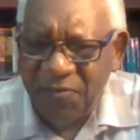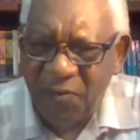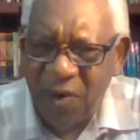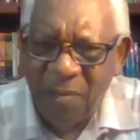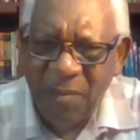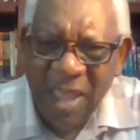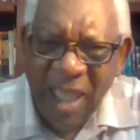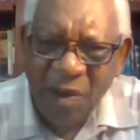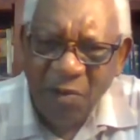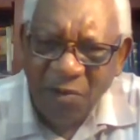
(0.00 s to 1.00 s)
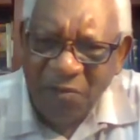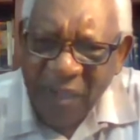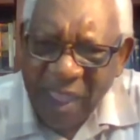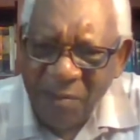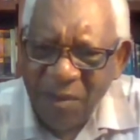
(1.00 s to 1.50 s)
from our
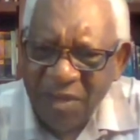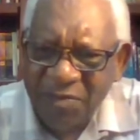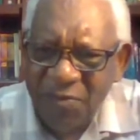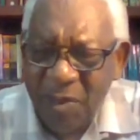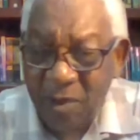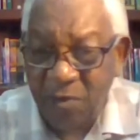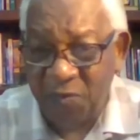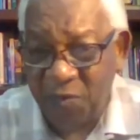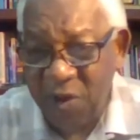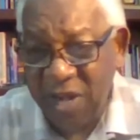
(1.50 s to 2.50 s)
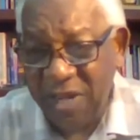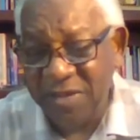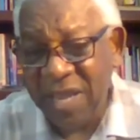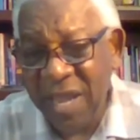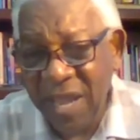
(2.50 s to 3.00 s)
families, from our
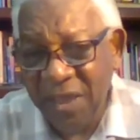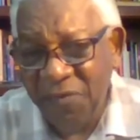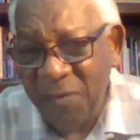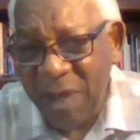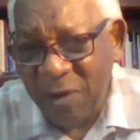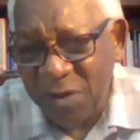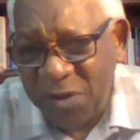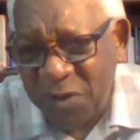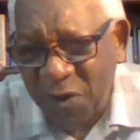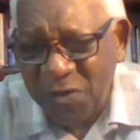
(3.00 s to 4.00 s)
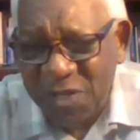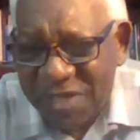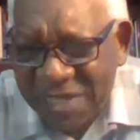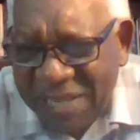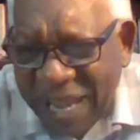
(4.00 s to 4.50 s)
friends, and from our churches.
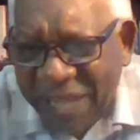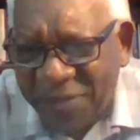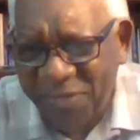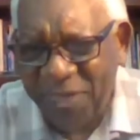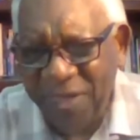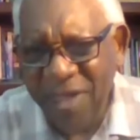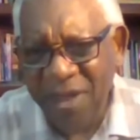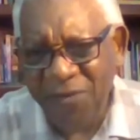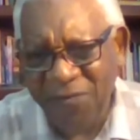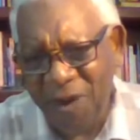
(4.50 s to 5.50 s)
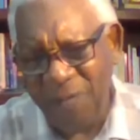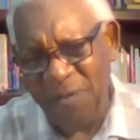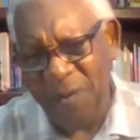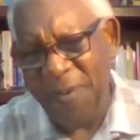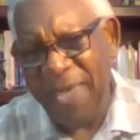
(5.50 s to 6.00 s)
Death
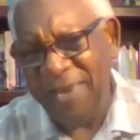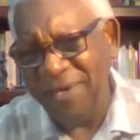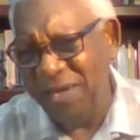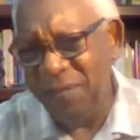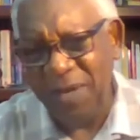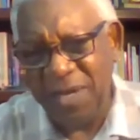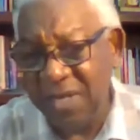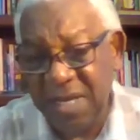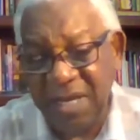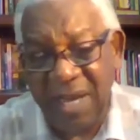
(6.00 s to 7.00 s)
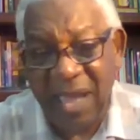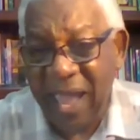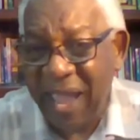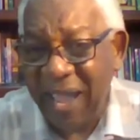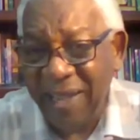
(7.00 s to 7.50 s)
from the pandemic is at a
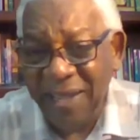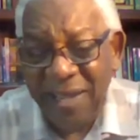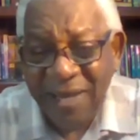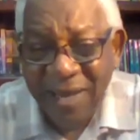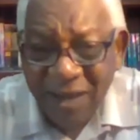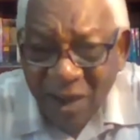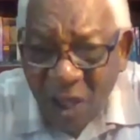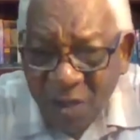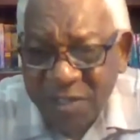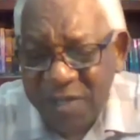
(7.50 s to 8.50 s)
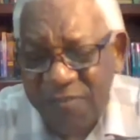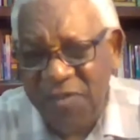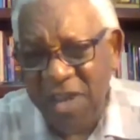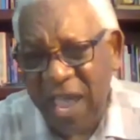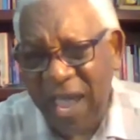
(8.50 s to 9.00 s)
high. Loss of
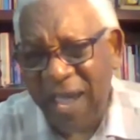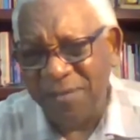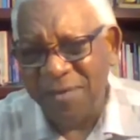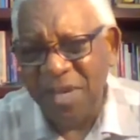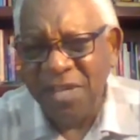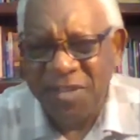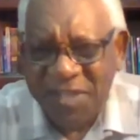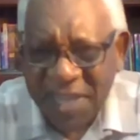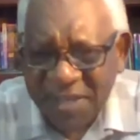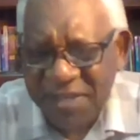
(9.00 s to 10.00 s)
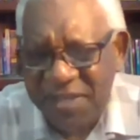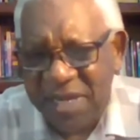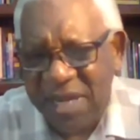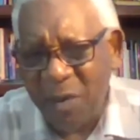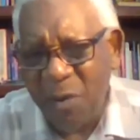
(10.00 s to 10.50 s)
jobs, sickness
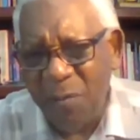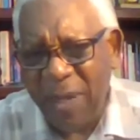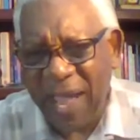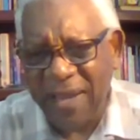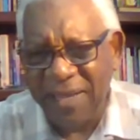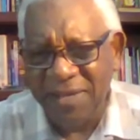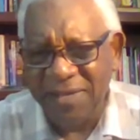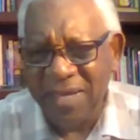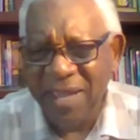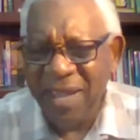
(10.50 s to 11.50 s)
in our bodies,